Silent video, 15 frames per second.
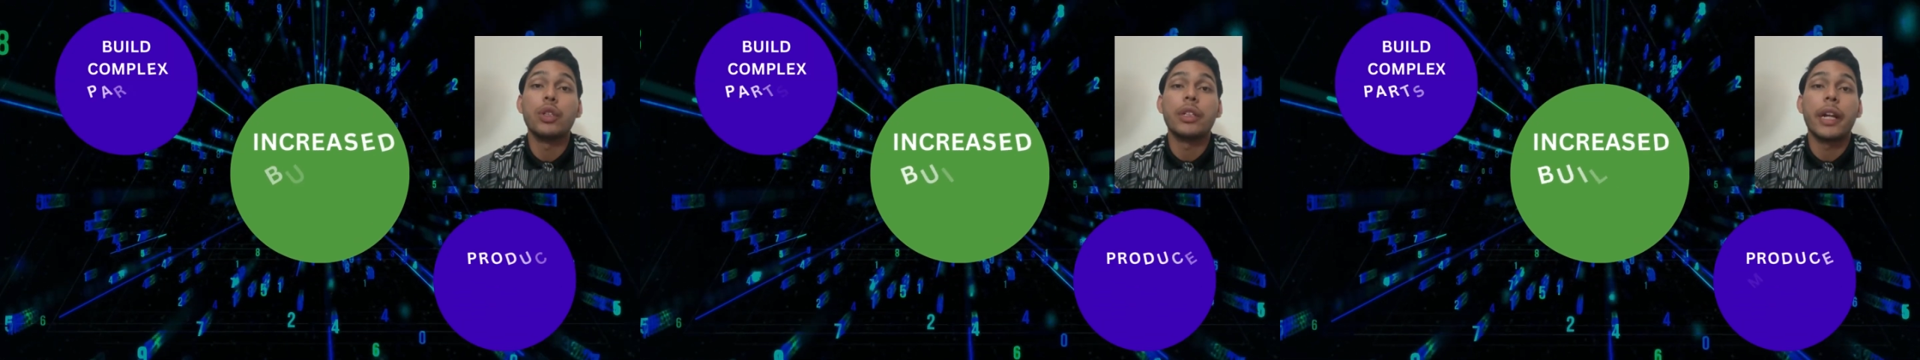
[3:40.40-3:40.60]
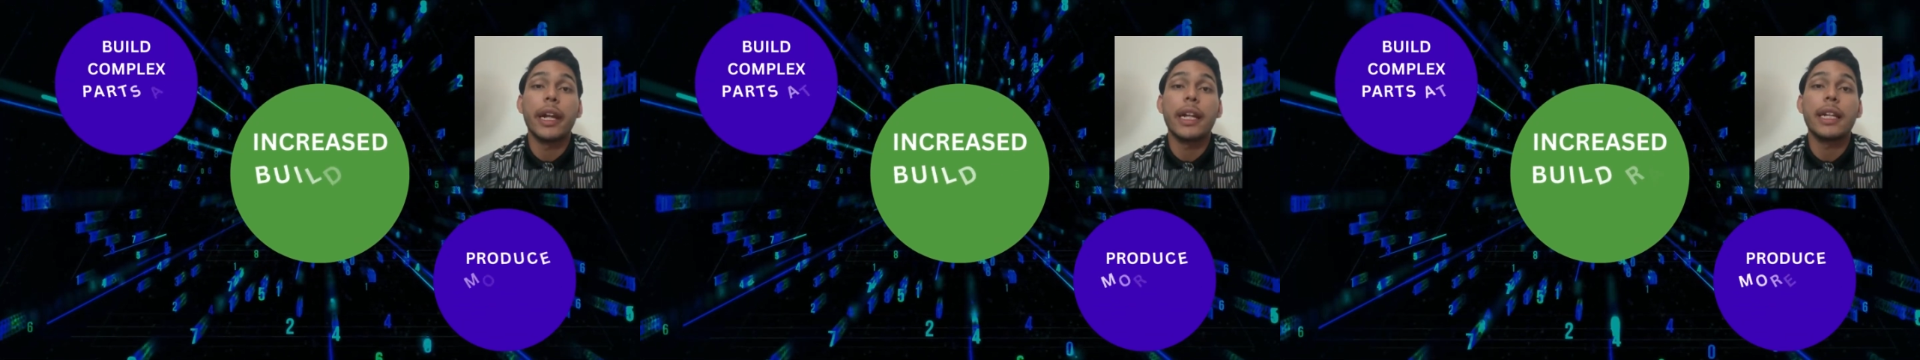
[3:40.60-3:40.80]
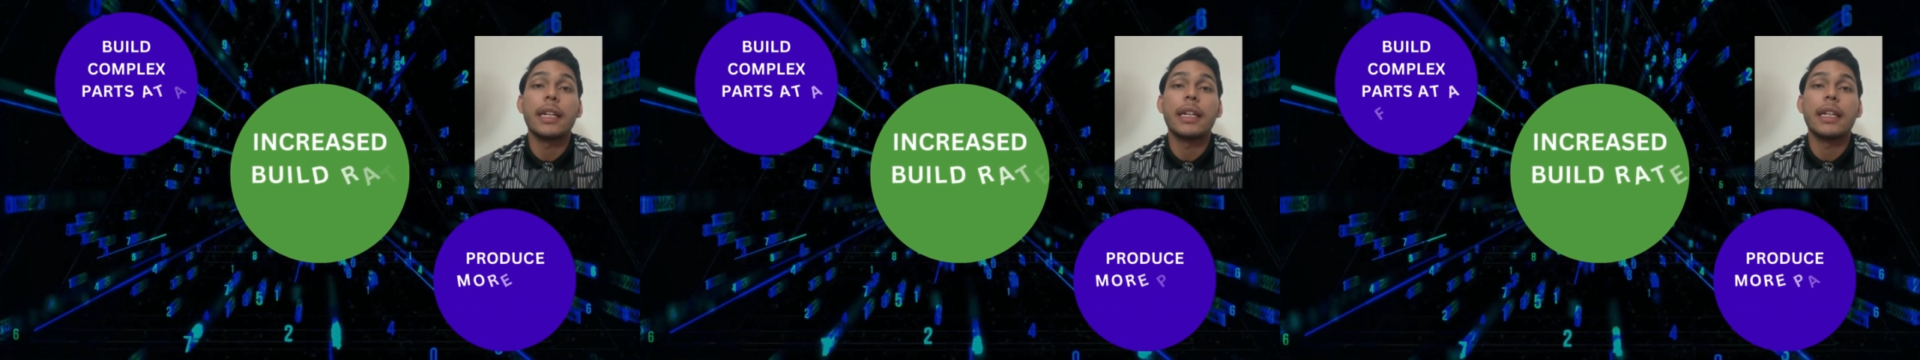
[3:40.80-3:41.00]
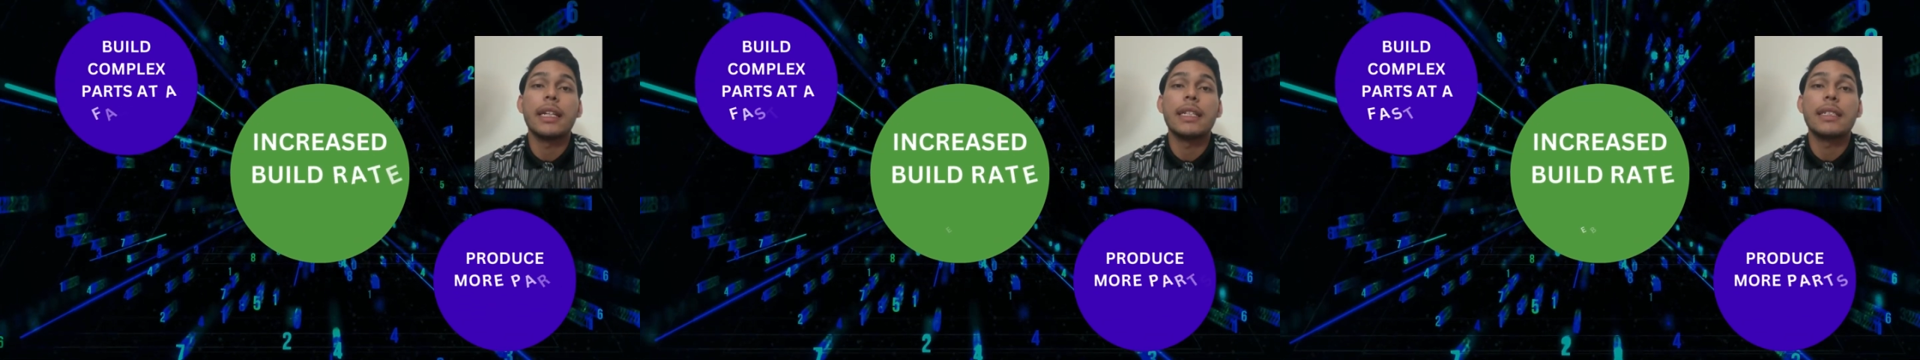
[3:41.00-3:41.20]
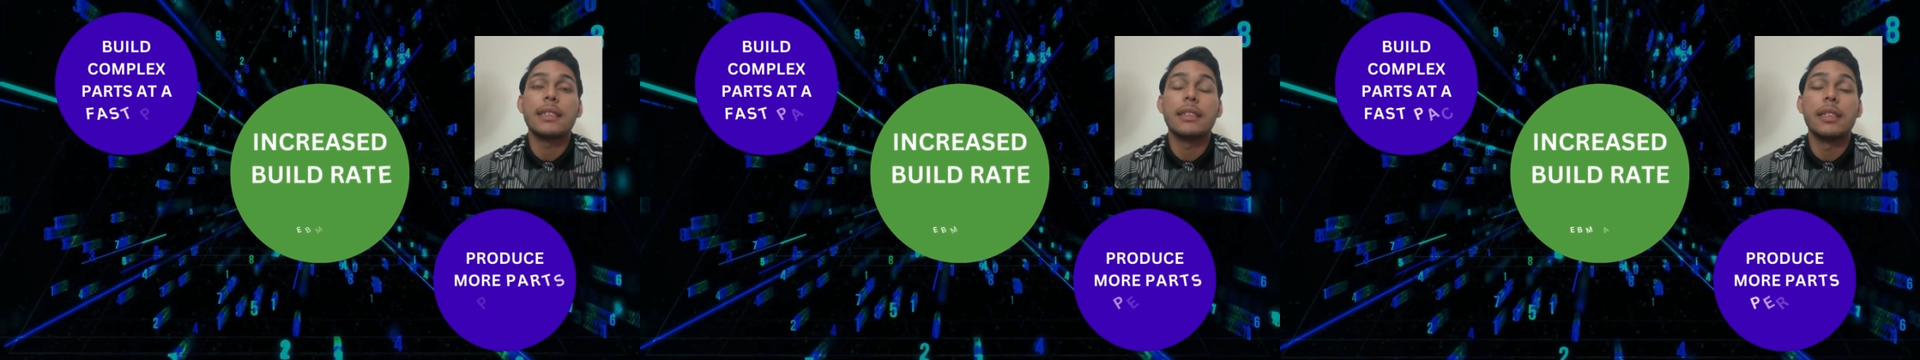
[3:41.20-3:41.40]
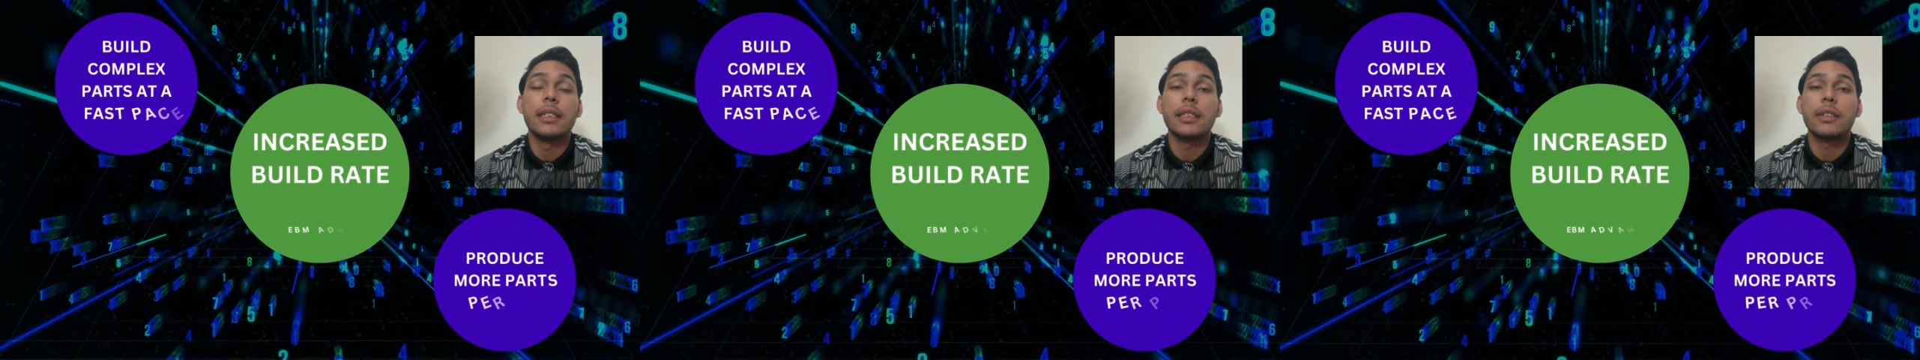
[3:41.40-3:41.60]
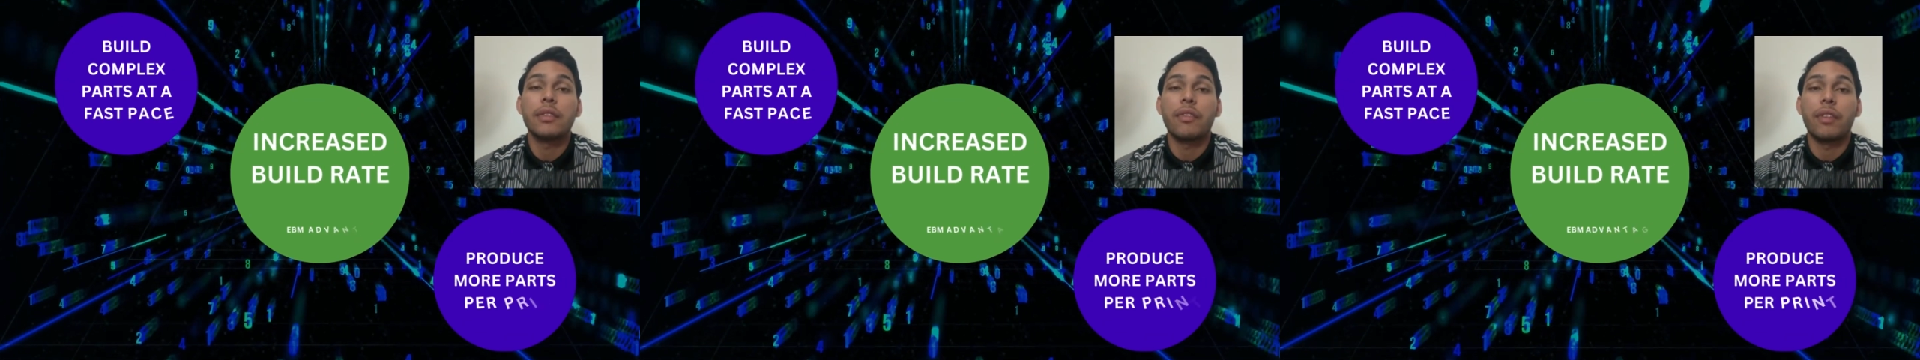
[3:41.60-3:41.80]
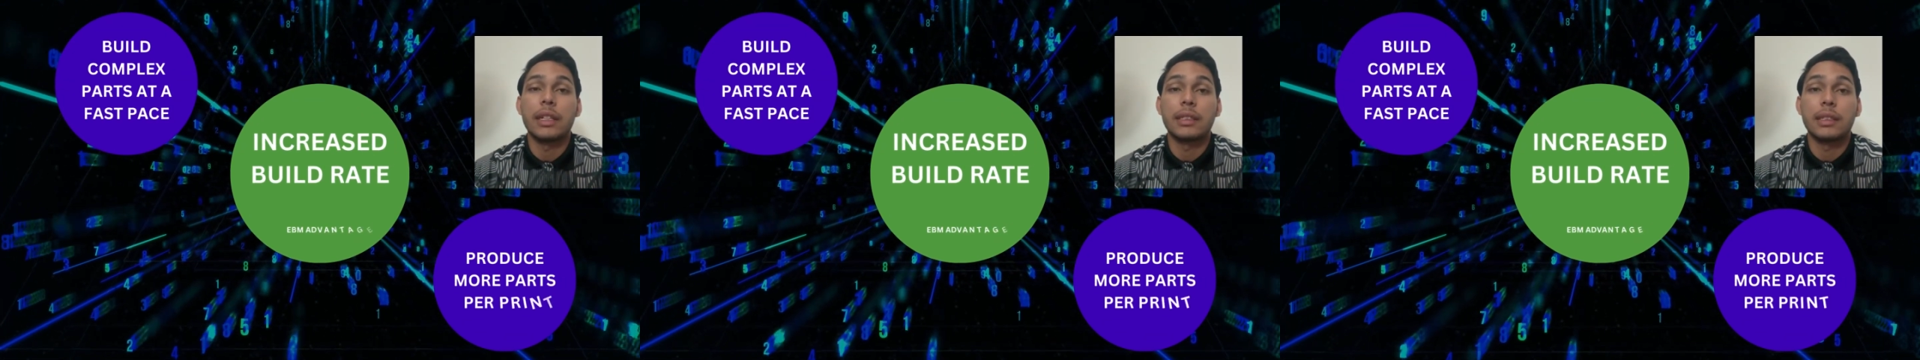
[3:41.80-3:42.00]
rate is just
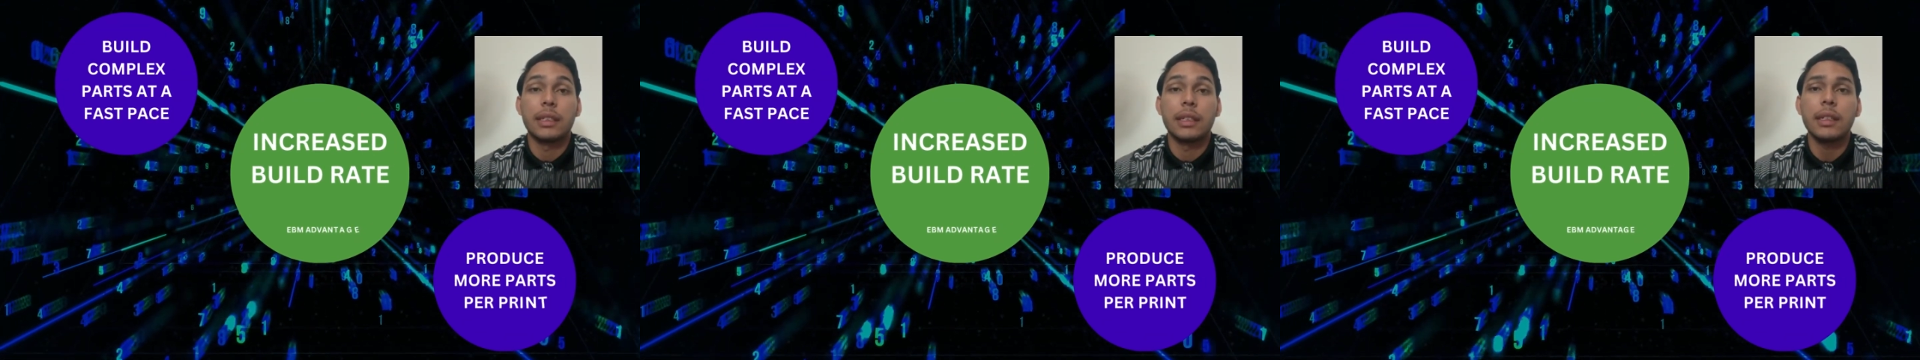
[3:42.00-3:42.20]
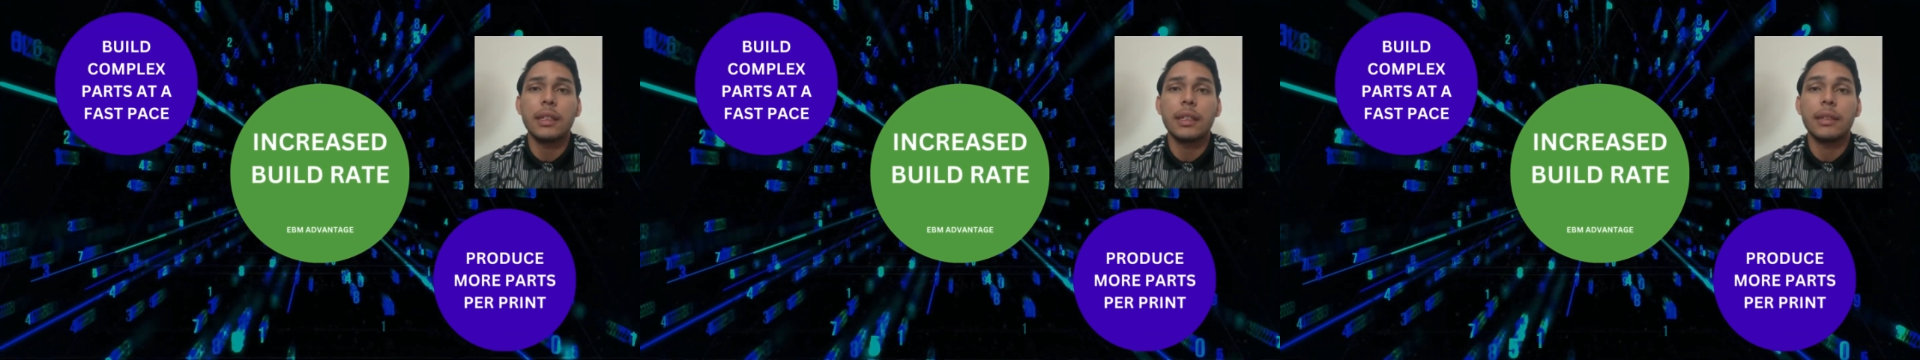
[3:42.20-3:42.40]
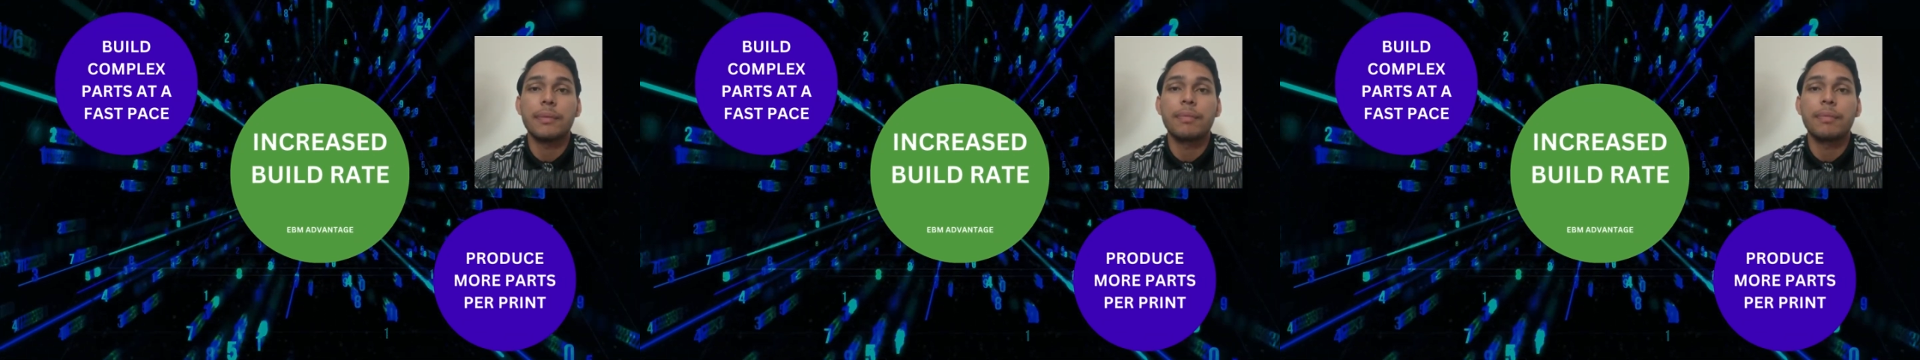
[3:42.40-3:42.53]
faster,